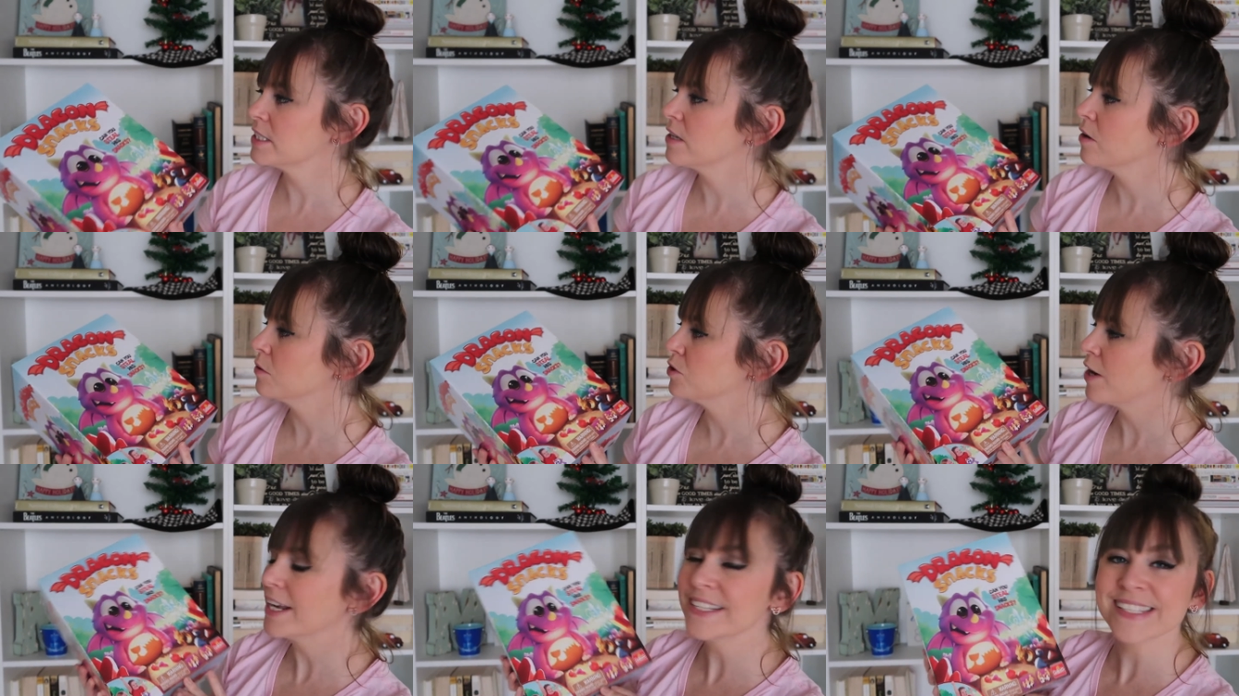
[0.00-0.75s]
So
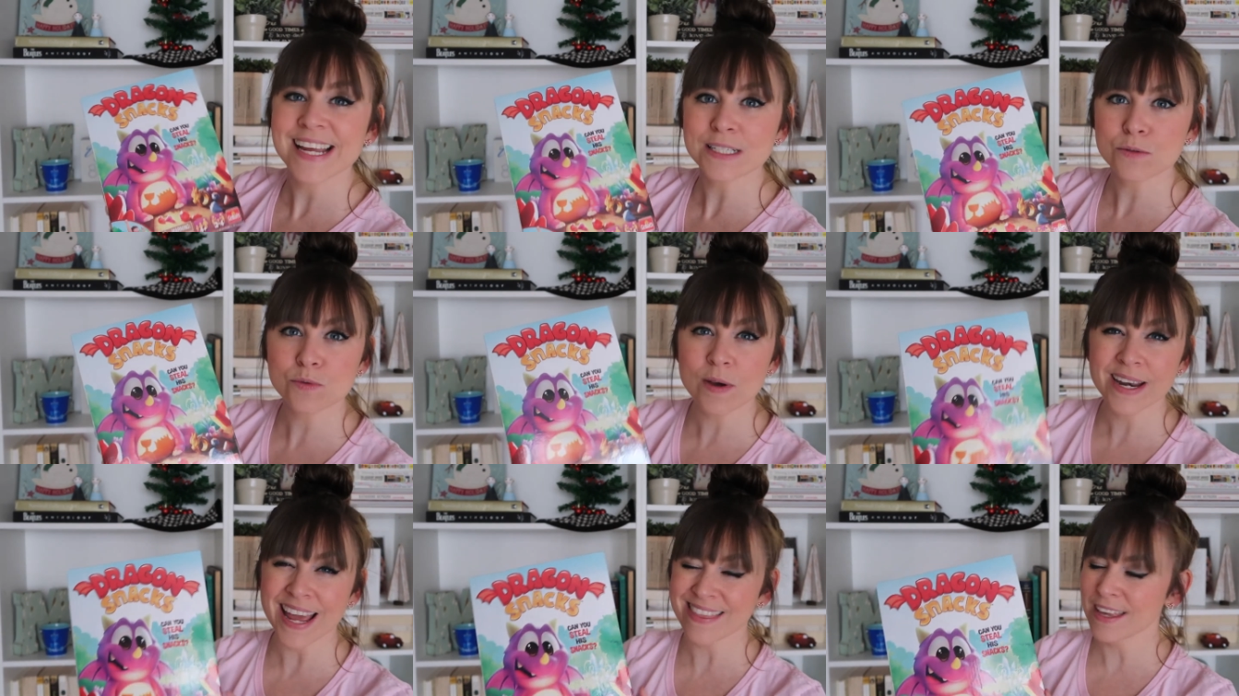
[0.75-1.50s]
Dragon Snacks
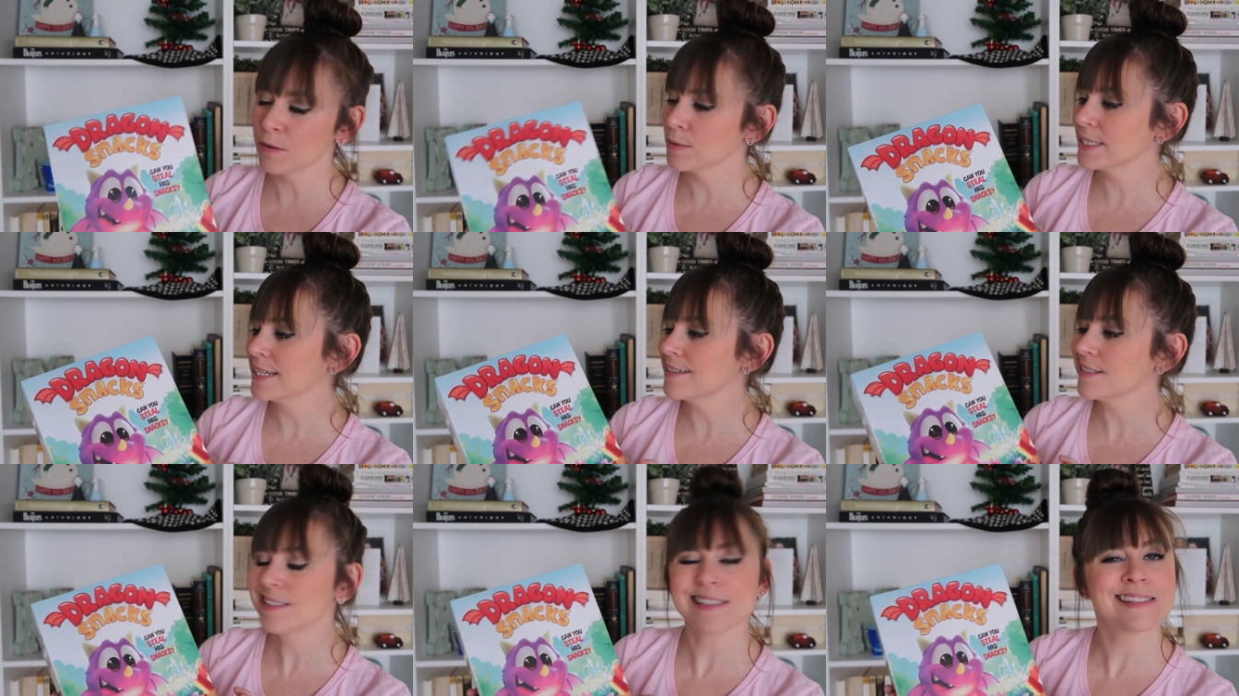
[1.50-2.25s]
one, I think it was like,
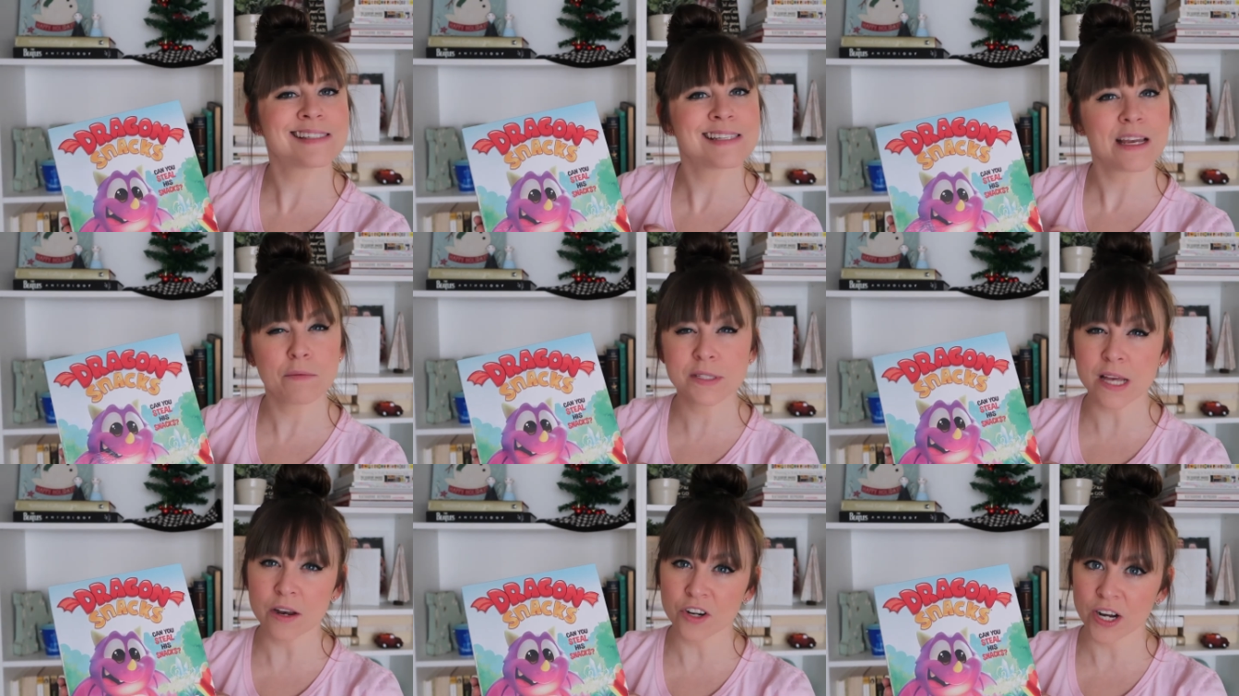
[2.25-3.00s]
it was
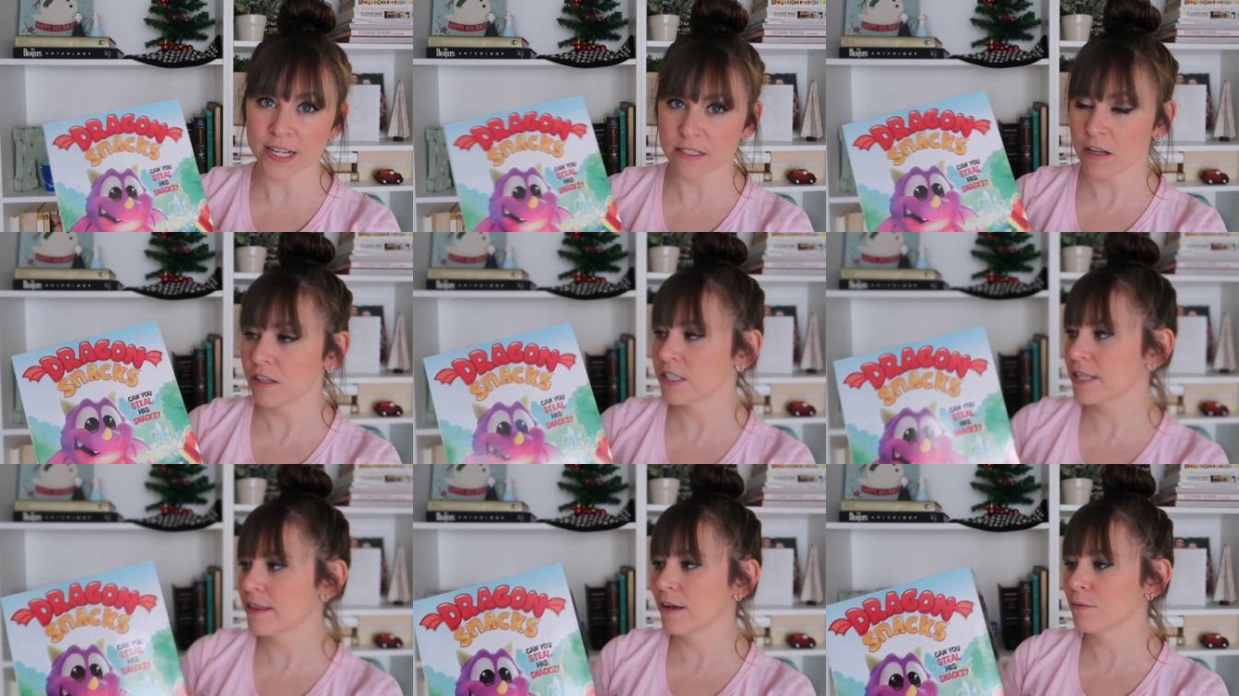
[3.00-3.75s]
under $8. I
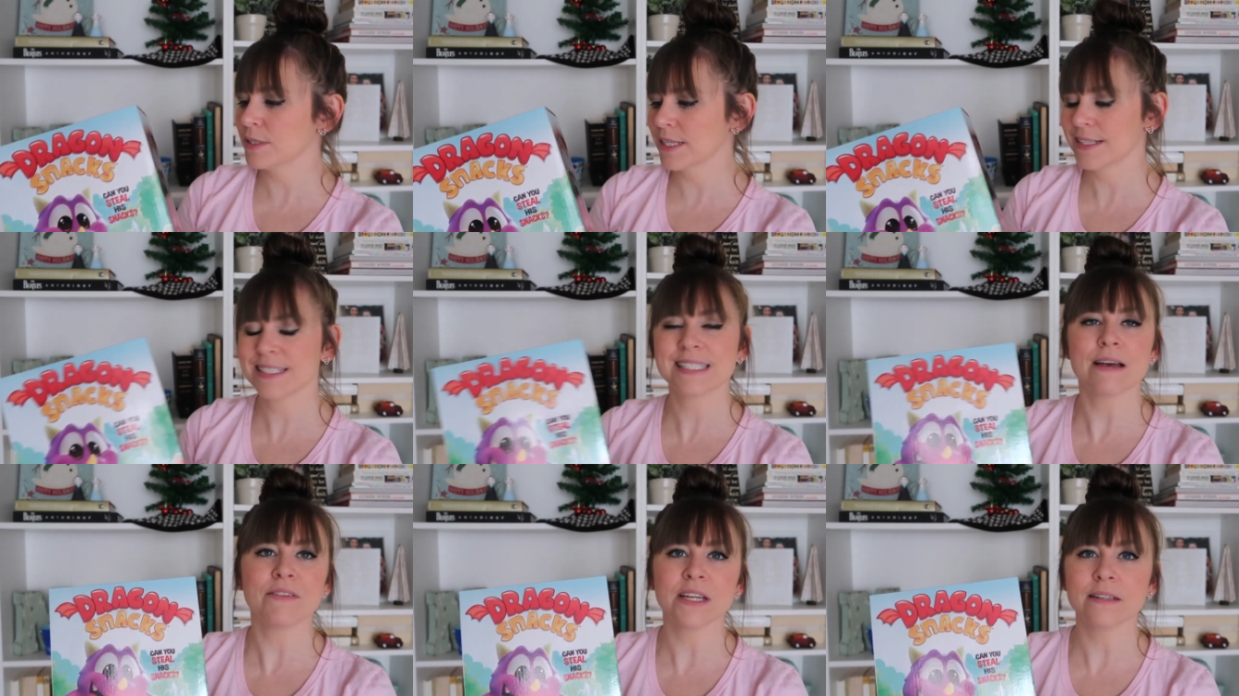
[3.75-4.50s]
think it was like
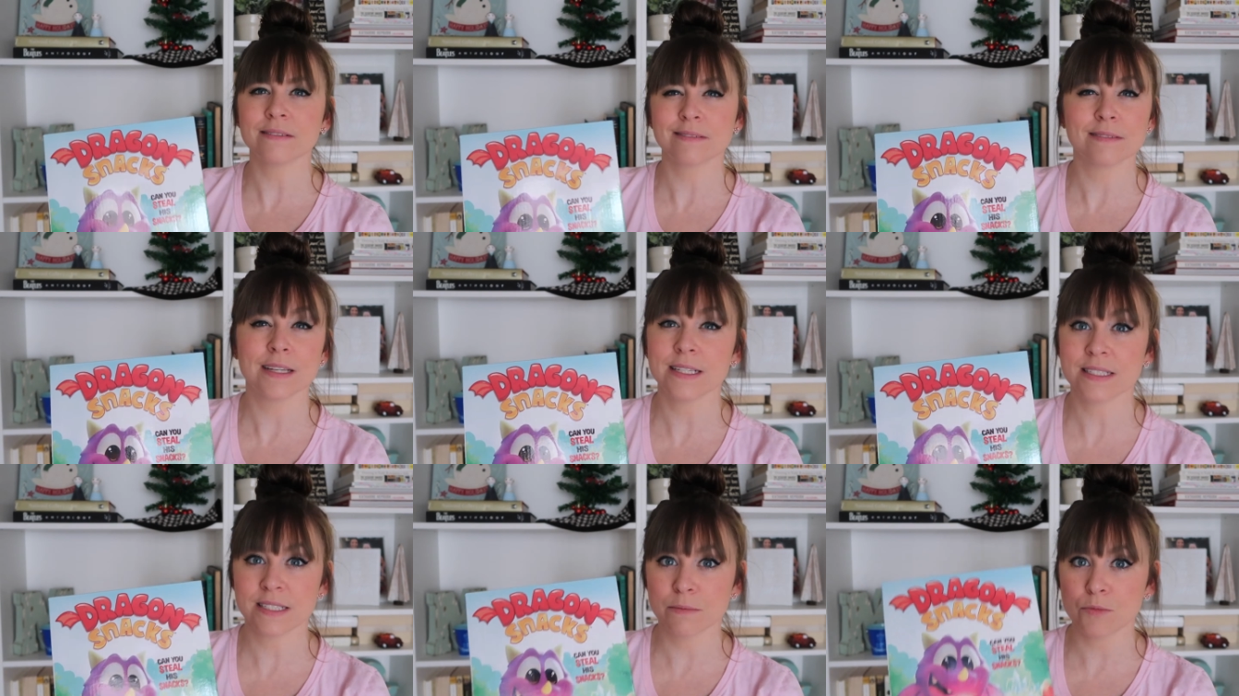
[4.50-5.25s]
seven
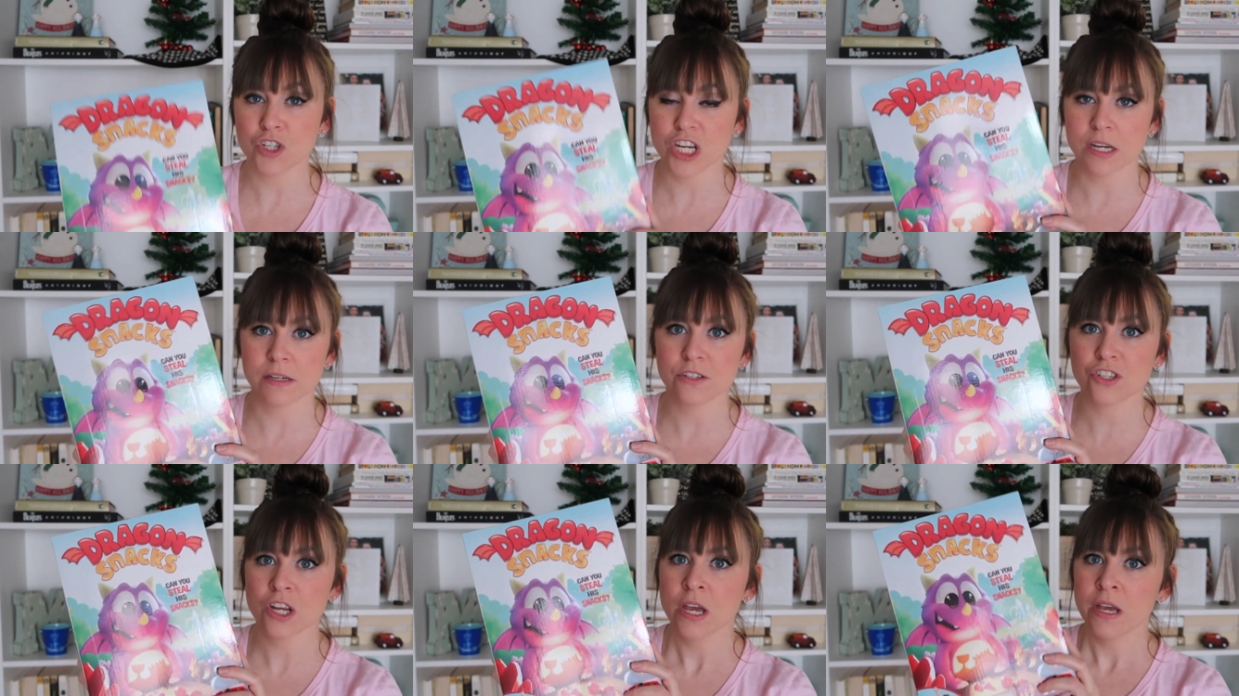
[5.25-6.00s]
and some change.